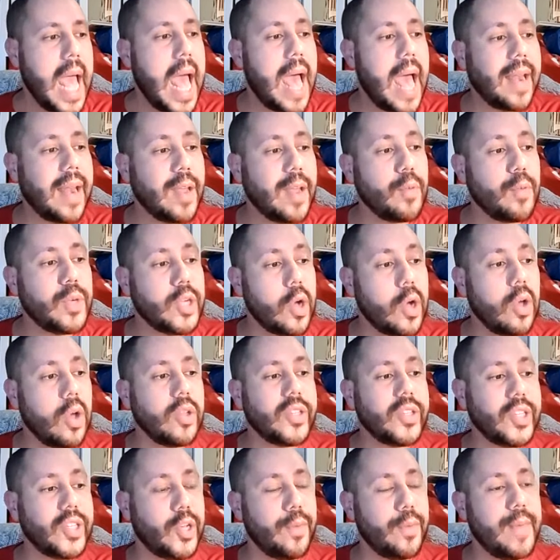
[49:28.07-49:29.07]
And it would
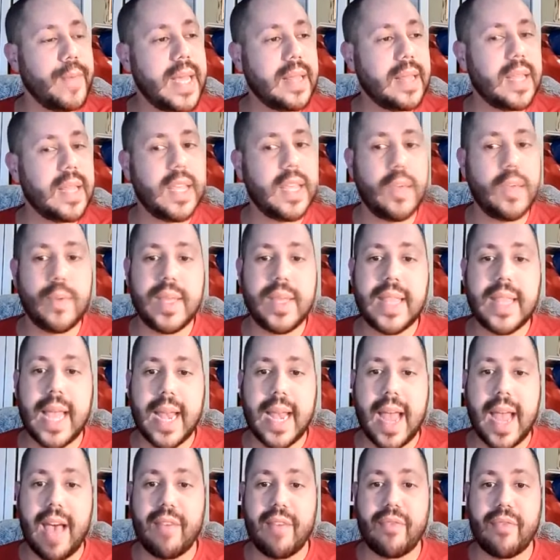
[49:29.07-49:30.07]
also mean that you would
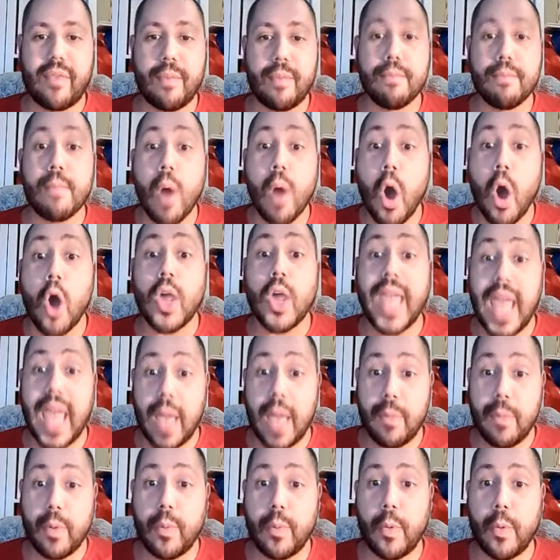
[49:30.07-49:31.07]
then have more
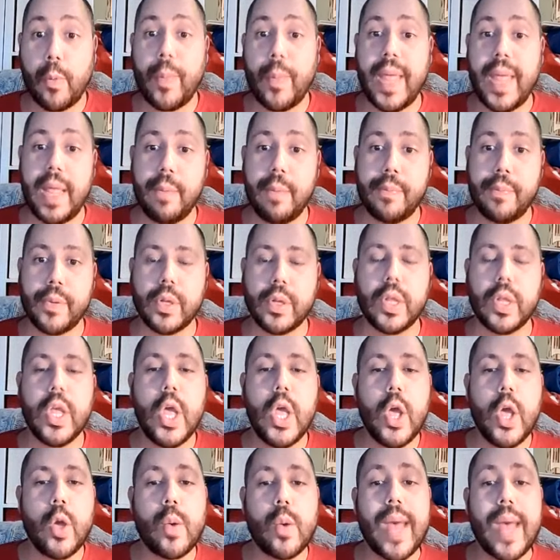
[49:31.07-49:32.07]
capable people
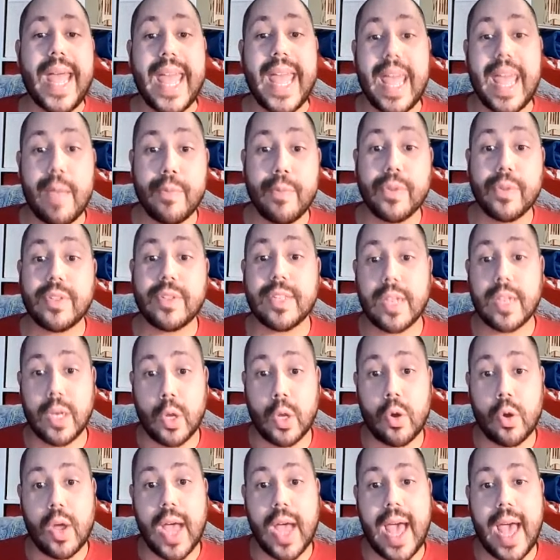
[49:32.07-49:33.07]
who are able to
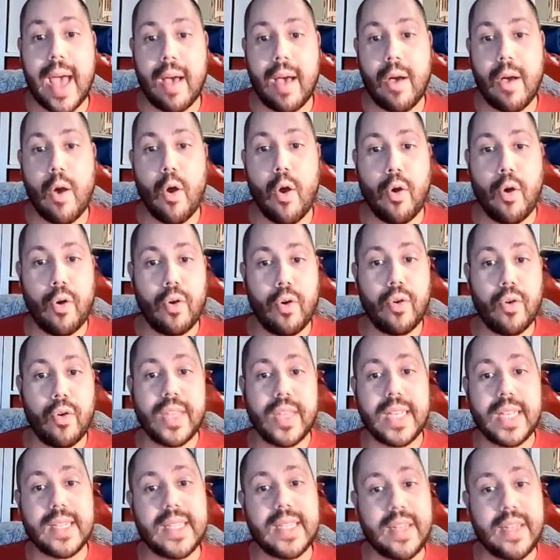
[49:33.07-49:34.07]
look at all
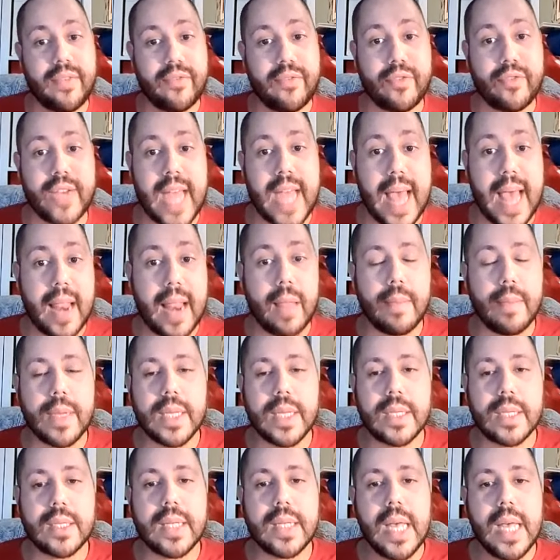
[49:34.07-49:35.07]
these different
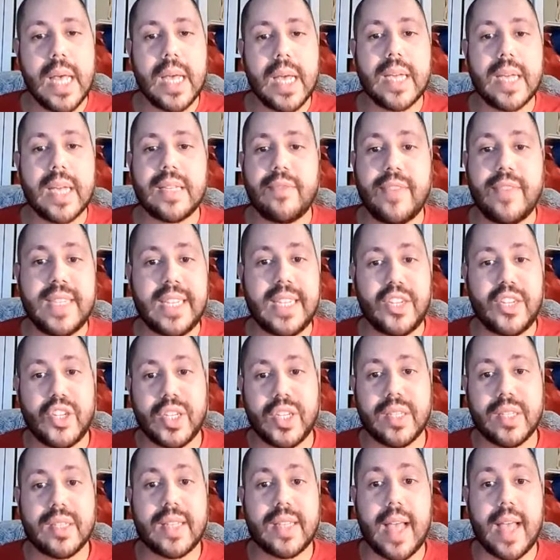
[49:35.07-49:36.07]
elements, because
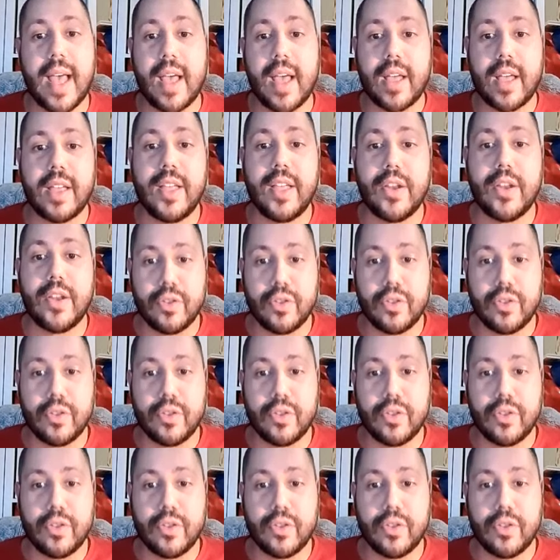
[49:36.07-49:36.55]
physicians are,